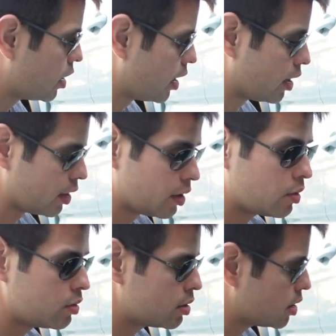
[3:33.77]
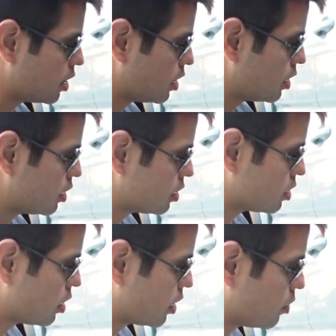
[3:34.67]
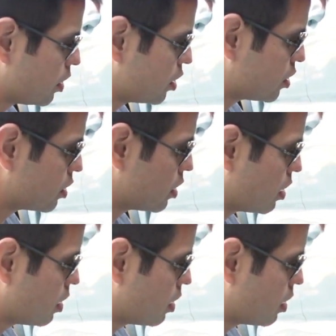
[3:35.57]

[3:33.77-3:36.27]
and use socket wrench.